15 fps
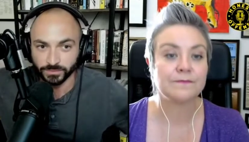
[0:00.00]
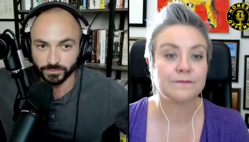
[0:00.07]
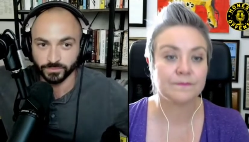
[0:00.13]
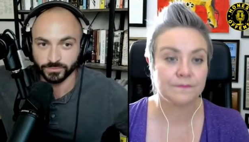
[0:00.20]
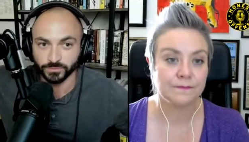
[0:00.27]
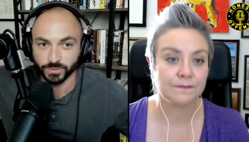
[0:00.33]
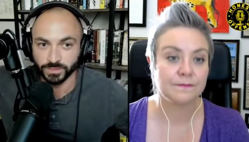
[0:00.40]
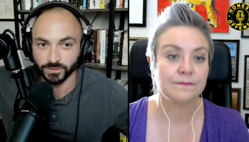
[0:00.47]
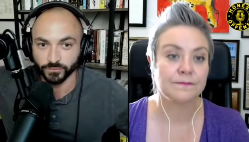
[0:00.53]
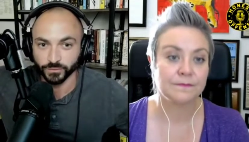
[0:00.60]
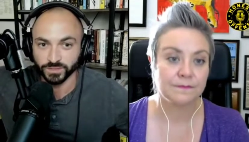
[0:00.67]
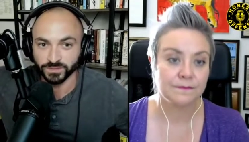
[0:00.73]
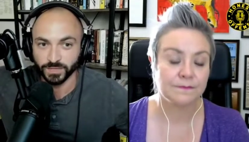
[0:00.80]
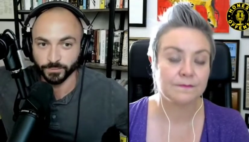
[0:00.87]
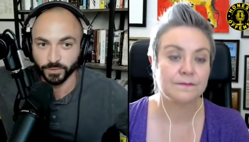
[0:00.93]
Speaker 1: you're running the
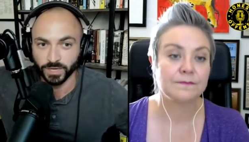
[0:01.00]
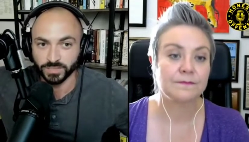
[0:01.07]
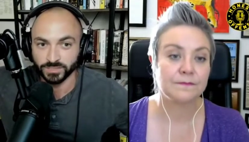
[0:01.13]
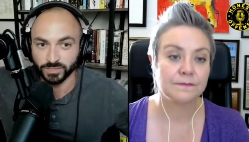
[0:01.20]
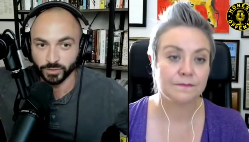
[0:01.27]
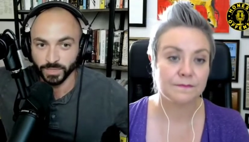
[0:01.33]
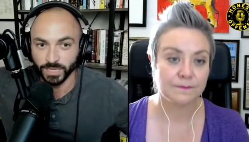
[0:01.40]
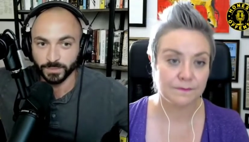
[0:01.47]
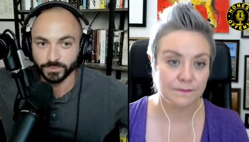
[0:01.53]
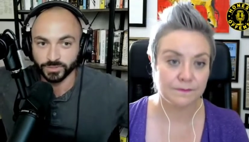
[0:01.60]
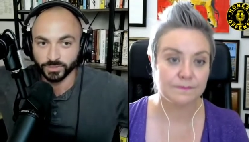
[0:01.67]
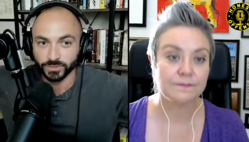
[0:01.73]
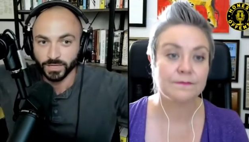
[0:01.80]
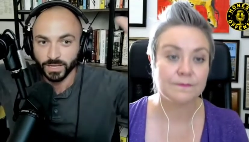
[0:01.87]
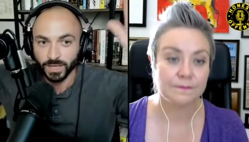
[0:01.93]
Free State Project in New
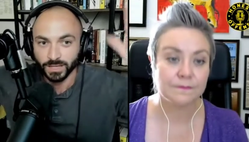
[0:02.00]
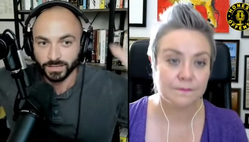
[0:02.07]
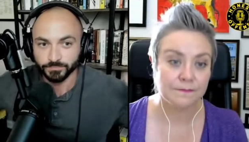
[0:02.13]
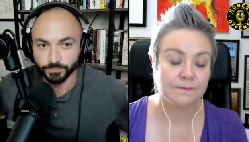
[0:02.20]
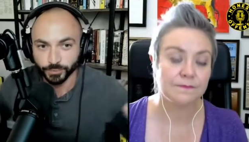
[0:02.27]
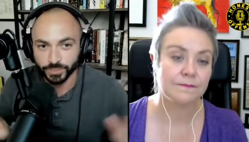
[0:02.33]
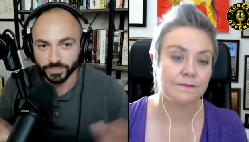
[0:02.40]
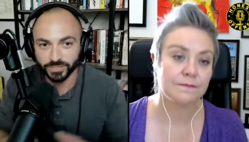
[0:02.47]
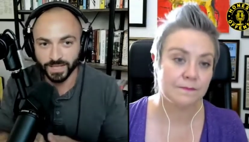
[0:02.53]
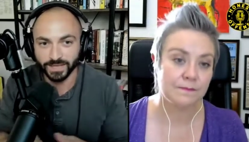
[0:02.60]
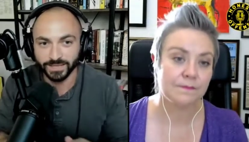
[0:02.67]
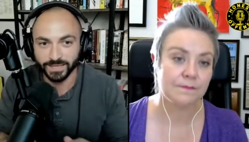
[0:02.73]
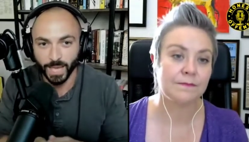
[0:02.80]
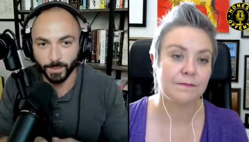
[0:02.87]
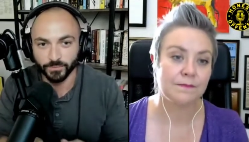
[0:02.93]
Hampshire. Bridge
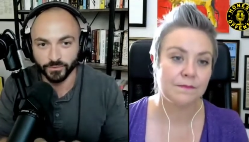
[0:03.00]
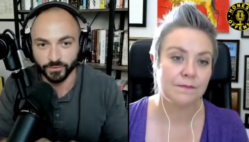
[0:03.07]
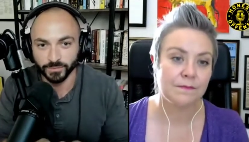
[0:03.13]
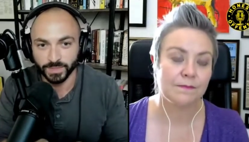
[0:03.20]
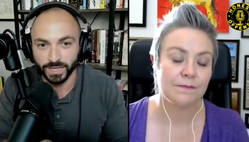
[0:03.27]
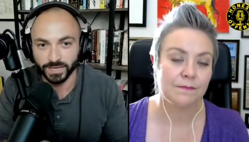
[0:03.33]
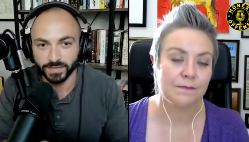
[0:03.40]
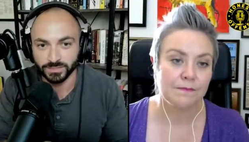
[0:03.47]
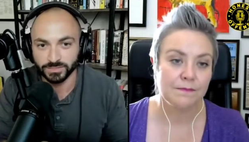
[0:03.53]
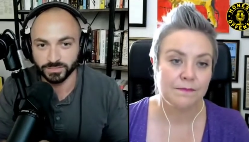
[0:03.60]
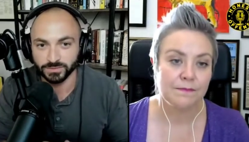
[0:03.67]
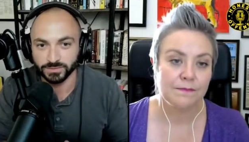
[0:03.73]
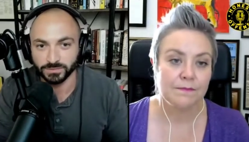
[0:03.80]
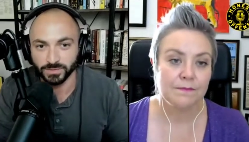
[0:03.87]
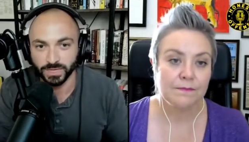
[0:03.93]
that gap for me. How did
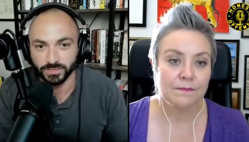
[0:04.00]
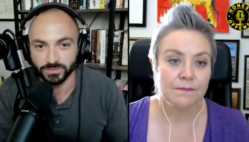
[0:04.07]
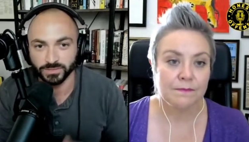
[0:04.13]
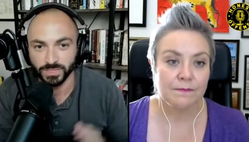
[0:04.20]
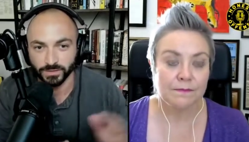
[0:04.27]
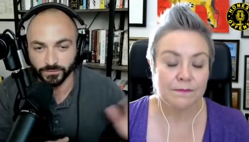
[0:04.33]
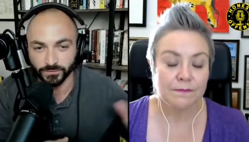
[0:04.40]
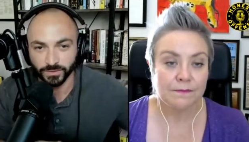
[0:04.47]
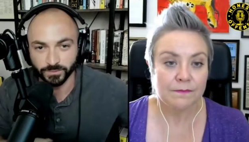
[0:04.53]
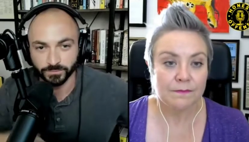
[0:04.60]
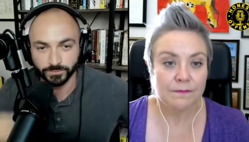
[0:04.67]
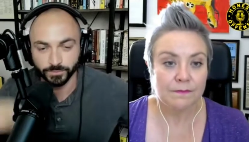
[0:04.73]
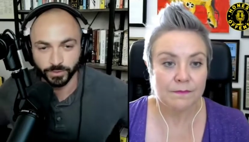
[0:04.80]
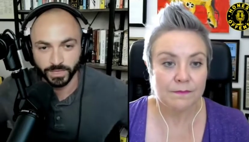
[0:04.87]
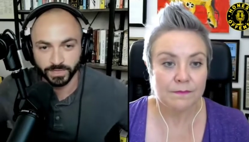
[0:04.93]
you how did you get
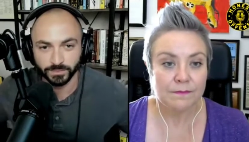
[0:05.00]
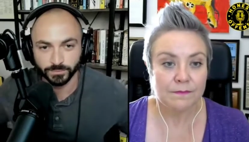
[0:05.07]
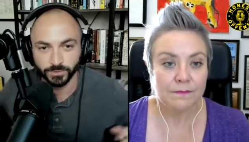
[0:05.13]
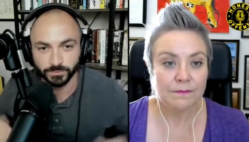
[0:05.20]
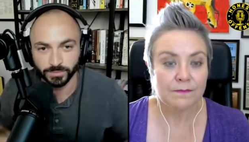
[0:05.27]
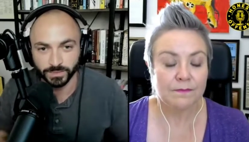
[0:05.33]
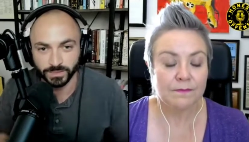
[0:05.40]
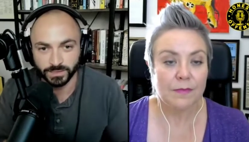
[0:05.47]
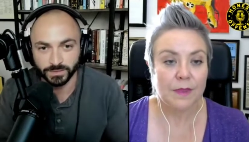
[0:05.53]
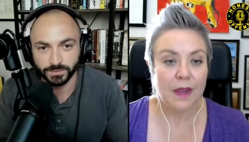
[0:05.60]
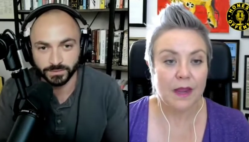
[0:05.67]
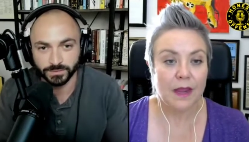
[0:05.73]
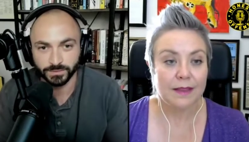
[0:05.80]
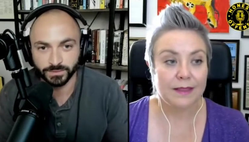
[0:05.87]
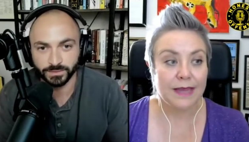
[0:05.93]
from point A to point B?
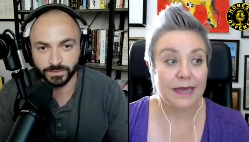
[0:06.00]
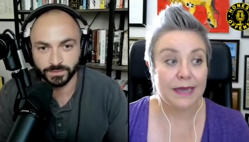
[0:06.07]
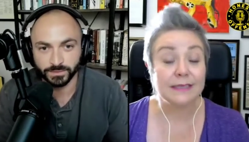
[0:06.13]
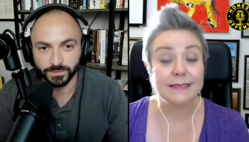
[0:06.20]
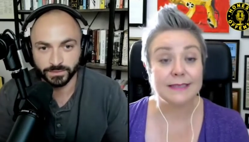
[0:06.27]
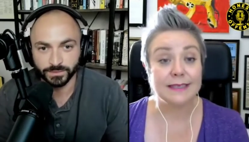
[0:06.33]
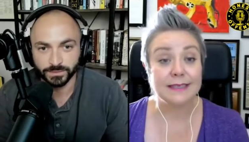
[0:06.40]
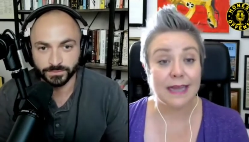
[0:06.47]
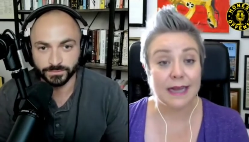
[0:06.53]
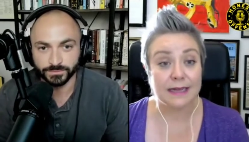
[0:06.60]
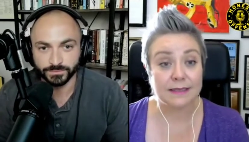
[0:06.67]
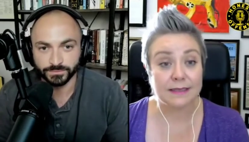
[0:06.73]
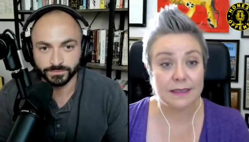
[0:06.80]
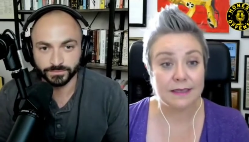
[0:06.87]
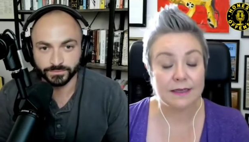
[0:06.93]
Speaker 2: That is an
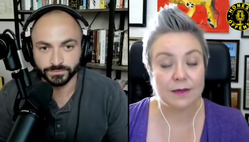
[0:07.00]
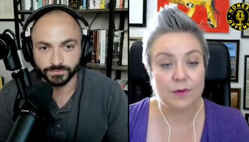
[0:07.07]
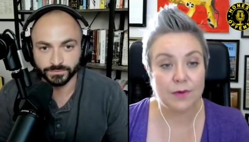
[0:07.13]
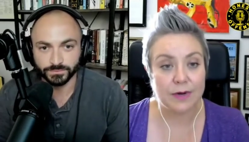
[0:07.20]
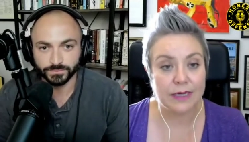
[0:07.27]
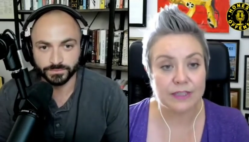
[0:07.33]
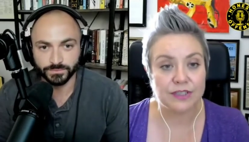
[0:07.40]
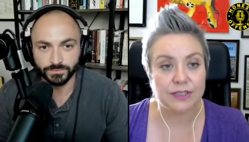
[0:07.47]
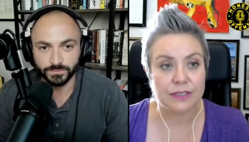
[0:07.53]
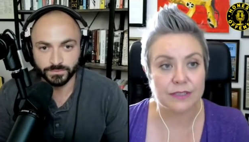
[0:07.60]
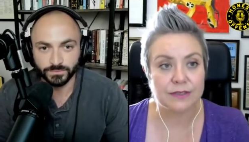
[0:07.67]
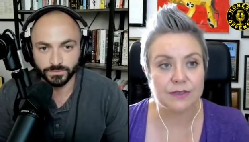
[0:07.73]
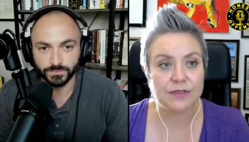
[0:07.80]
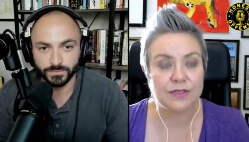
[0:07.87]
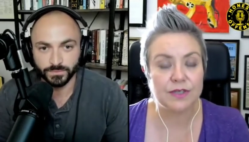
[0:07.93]
excellent
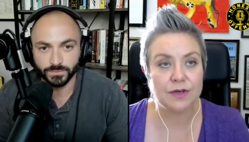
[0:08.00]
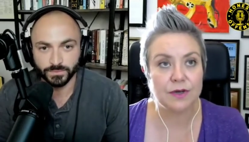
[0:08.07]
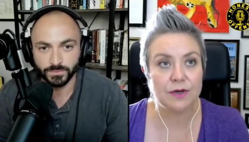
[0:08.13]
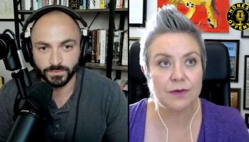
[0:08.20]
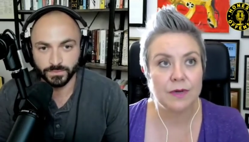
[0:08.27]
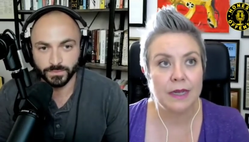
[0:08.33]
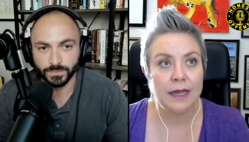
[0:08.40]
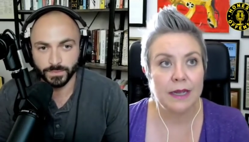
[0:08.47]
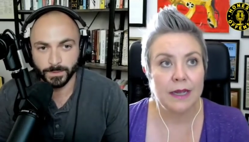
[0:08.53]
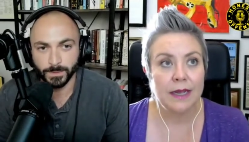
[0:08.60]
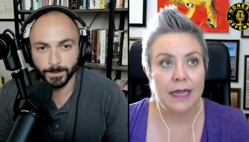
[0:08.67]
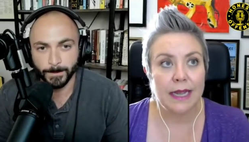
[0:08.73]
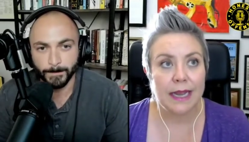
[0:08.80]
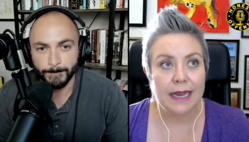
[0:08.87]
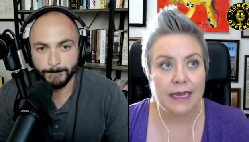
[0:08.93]
question. So
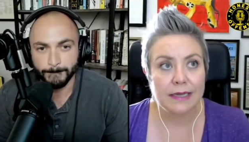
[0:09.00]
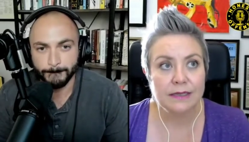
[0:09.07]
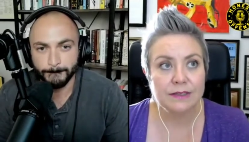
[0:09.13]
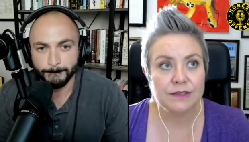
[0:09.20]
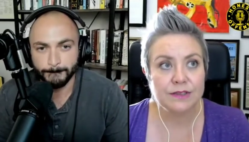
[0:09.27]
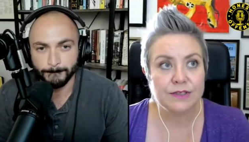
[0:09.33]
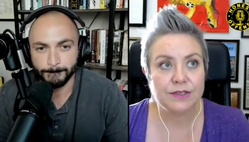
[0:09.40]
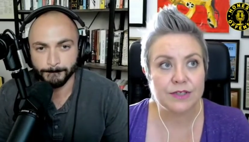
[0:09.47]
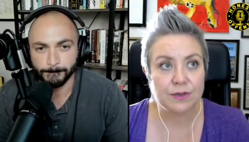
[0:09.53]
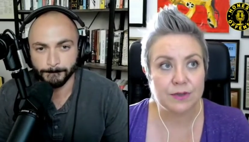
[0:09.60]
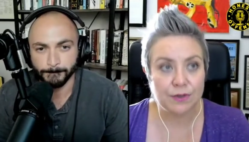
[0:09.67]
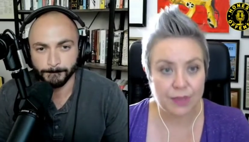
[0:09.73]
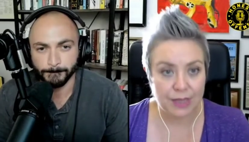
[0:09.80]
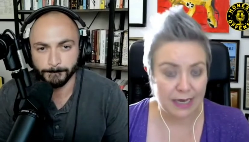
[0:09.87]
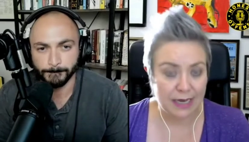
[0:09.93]
in
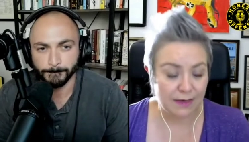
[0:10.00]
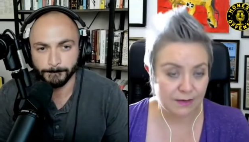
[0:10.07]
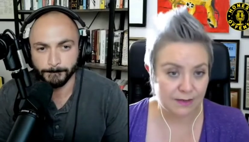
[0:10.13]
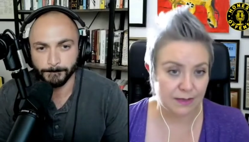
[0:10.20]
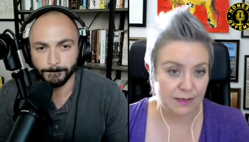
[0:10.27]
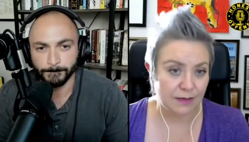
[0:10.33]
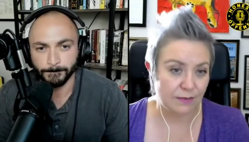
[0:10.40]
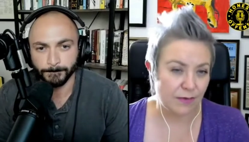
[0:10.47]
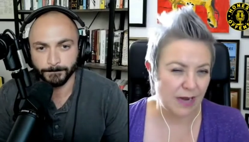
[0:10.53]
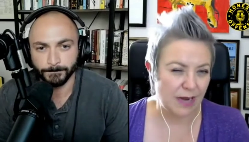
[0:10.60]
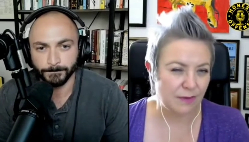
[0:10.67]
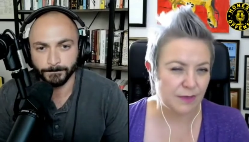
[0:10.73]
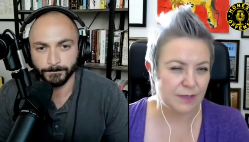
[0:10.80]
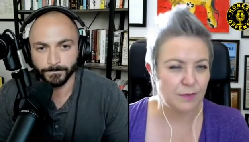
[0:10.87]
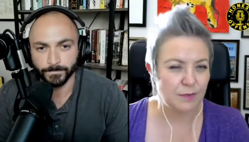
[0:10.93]
2000,
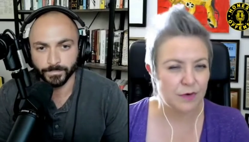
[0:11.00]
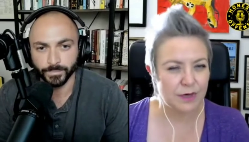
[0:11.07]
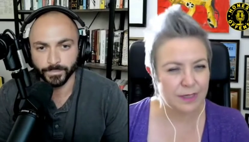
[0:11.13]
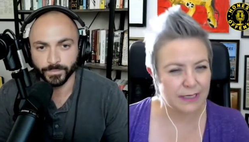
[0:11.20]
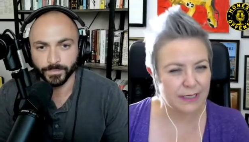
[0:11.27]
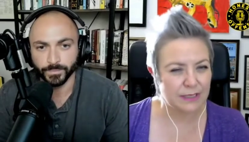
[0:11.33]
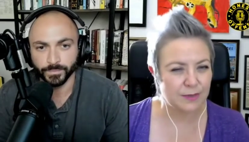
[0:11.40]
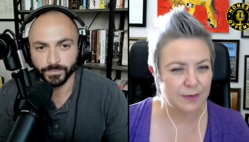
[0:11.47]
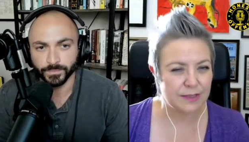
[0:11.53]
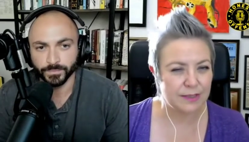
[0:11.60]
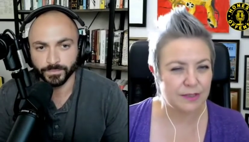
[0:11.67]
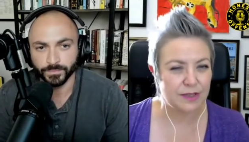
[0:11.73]
right, was more or less when the